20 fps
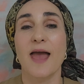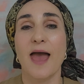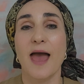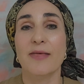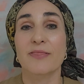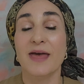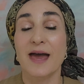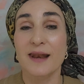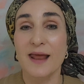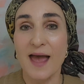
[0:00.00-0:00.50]

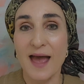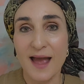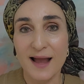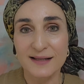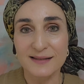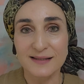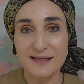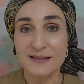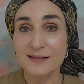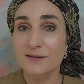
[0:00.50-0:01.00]
That
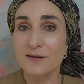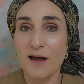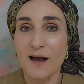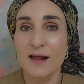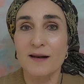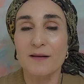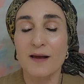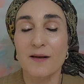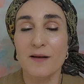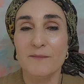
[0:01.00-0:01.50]
act is
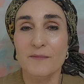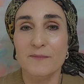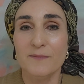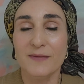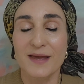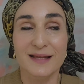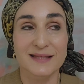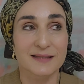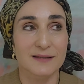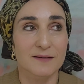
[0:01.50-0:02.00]
not,
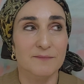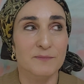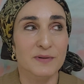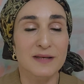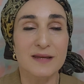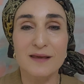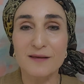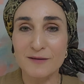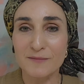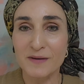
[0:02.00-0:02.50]
it's
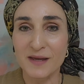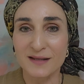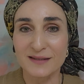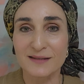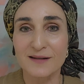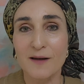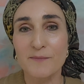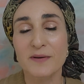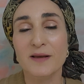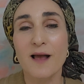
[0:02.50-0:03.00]
beneath me, it's
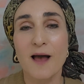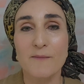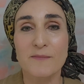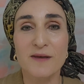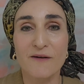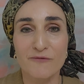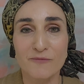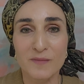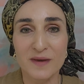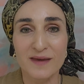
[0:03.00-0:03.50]
not becoming
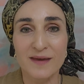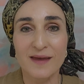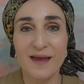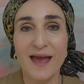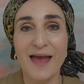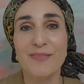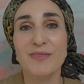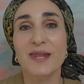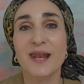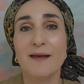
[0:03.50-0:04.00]
of me,
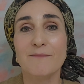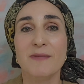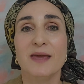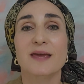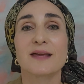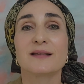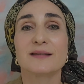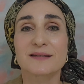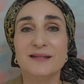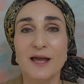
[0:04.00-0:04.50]
and then I'm
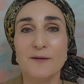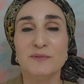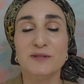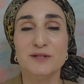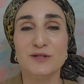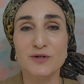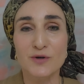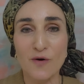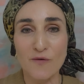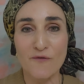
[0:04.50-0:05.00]
making steps
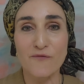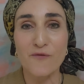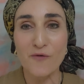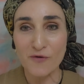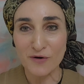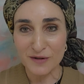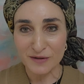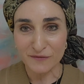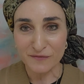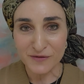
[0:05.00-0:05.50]
to go
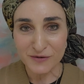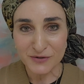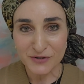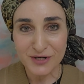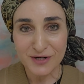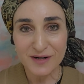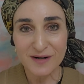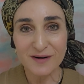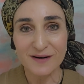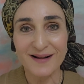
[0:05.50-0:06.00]
forward in the
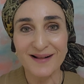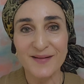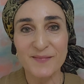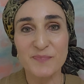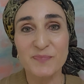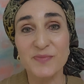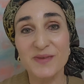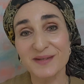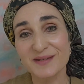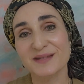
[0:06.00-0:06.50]
future.
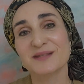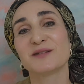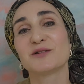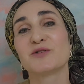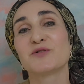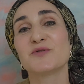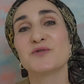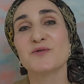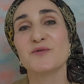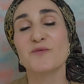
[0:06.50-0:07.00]
This is the
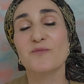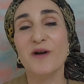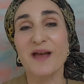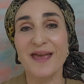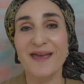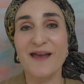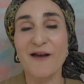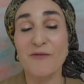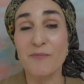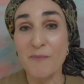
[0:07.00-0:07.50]
true
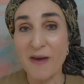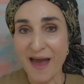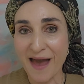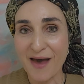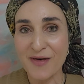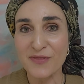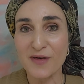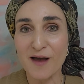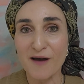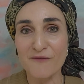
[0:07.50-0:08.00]
way, a
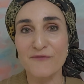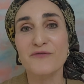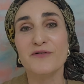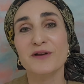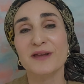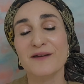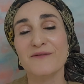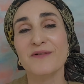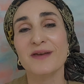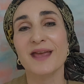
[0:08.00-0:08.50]
path of
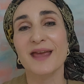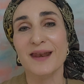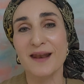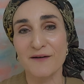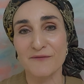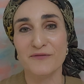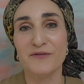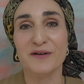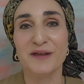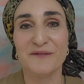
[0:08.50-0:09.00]
forgiving and
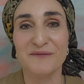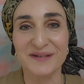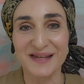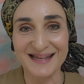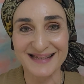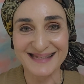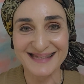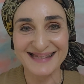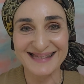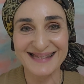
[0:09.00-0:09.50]
of
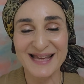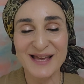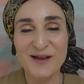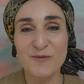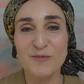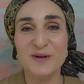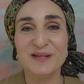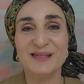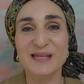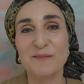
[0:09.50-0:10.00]
forgiveness.
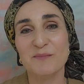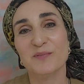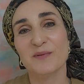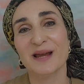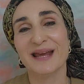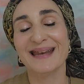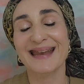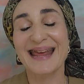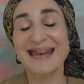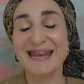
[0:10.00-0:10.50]
We
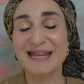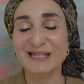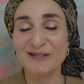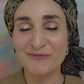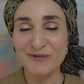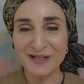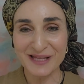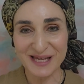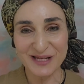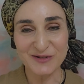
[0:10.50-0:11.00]
separate, and it's
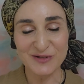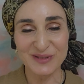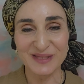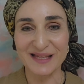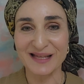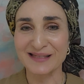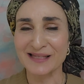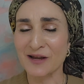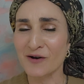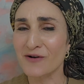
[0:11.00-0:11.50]
really
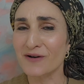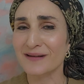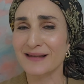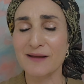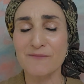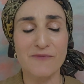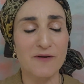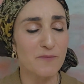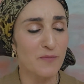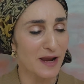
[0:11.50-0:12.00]
interesting because I heard in the
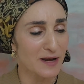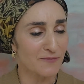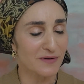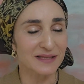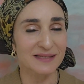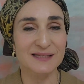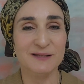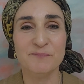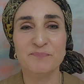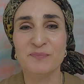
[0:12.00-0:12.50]
name of right away,
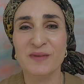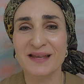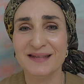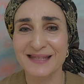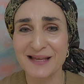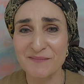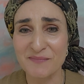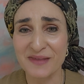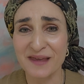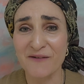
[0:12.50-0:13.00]
it's
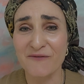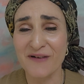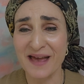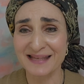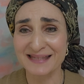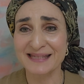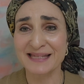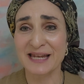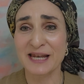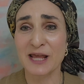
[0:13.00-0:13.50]
something
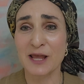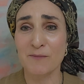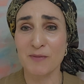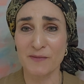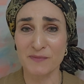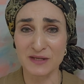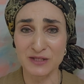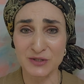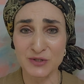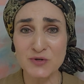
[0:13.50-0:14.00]
fascinating
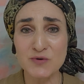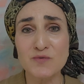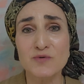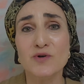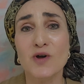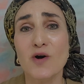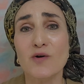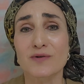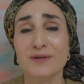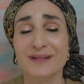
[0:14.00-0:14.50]
about these two
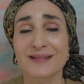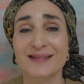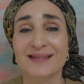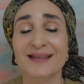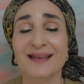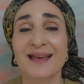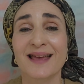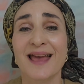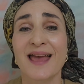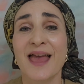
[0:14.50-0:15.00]
goats.
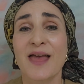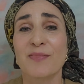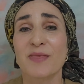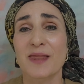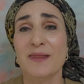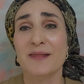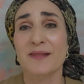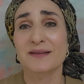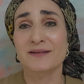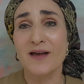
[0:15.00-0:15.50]
That
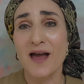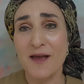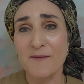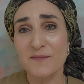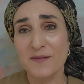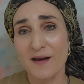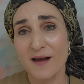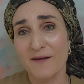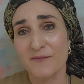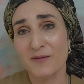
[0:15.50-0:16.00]
in the
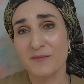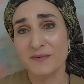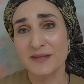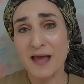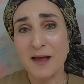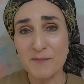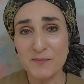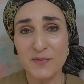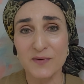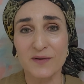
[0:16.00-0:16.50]
time of the
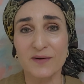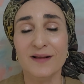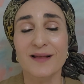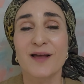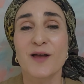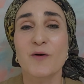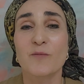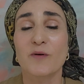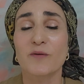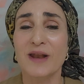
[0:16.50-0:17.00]
temple,
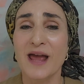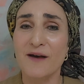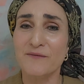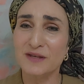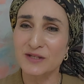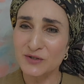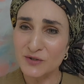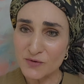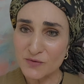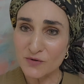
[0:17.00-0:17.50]
we would have
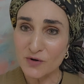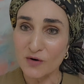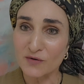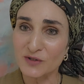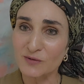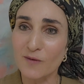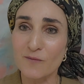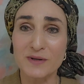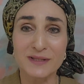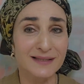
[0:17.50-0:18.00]
these two
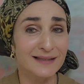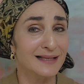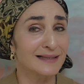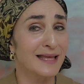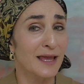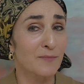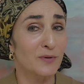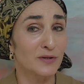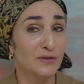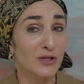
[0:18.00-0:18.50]
goats. One was
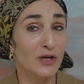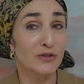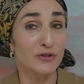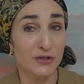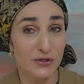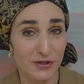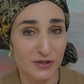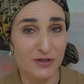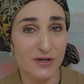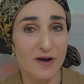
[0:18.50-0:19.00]
labeled the
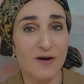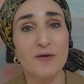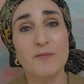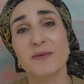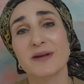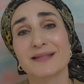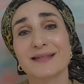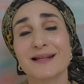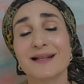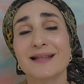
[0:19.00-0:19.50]
good goat,
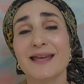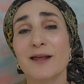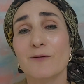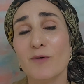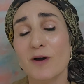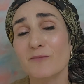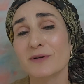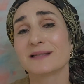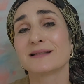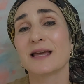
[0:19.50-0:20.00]
basically, and
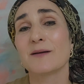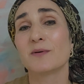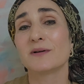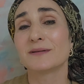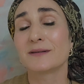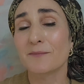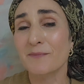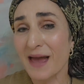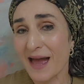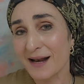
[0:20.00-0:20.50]
one was
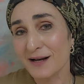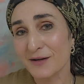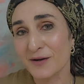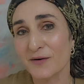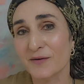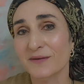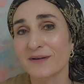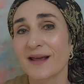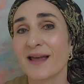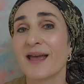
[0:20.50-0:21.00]
labeled the bad
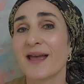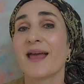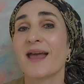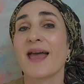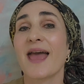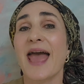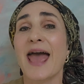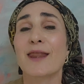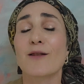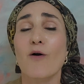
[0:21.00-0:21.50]
goat.
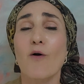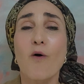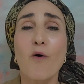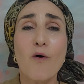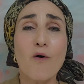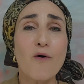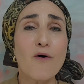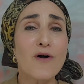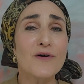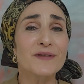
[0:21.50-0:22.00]
And
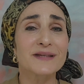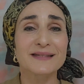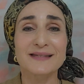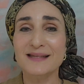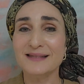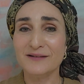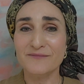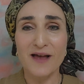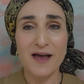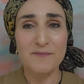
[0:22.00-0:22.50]
all the
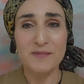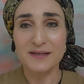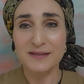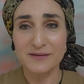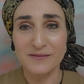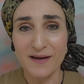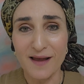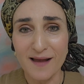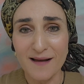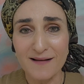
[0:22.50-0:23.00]
sins of Am
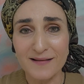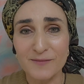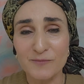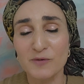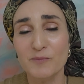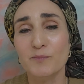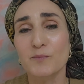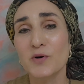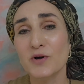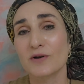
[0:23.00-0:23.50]
Yisrael were
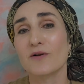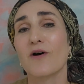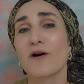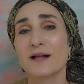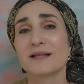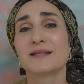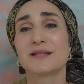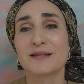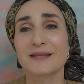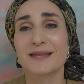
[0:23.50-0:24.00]
put
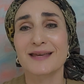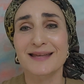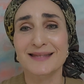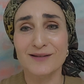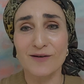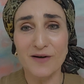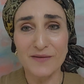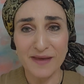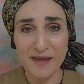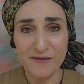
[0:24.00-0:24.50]
onto this,
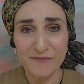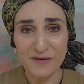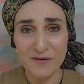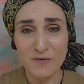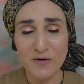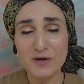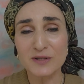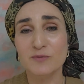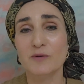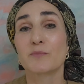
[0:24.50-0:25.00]
all the
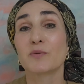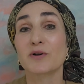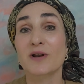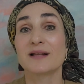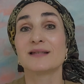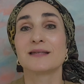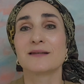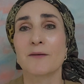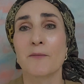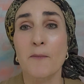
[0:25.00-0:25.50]
Averot were put
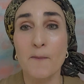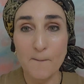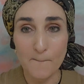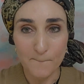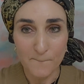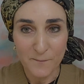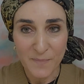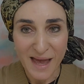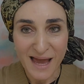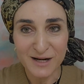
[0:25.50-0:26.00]
onto the
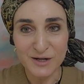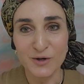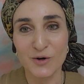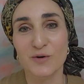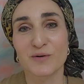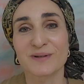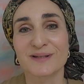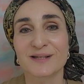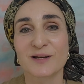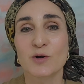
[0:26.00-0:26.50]
bad
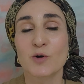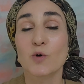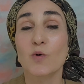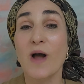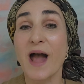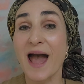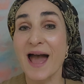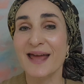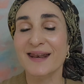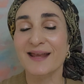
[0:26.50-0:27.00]
goat, who
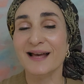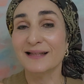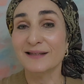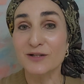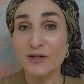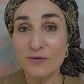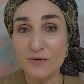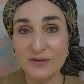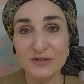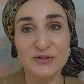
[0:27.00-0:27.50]
had a
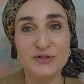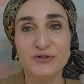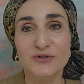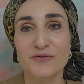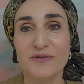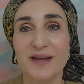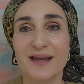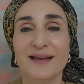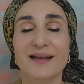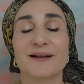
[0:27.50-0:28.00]
little
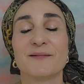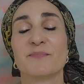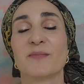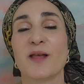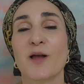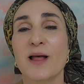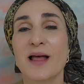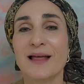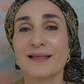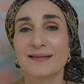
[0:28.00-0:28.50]
string
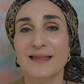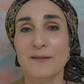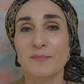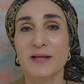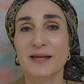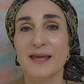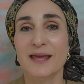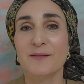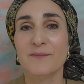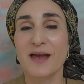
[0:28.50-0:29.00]

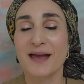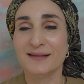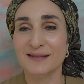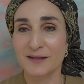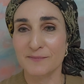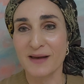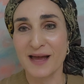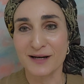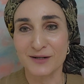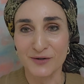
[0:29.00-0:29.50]
labeling him as the
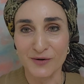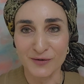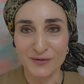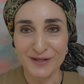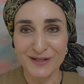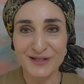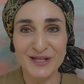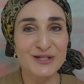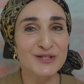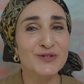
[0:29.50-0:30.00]
bad goat.
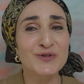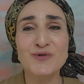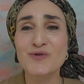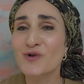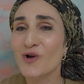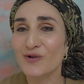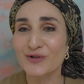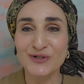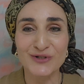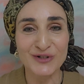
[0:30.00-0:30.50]
These two
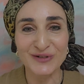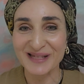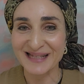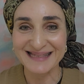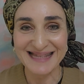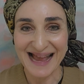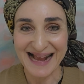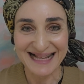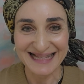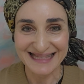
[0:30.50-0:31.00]
goats looked
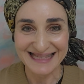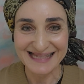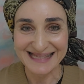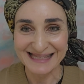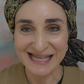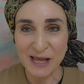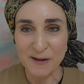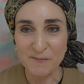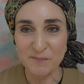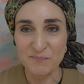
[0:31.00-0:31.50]
exactly the
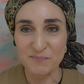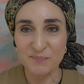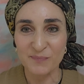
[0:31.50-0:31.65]
same.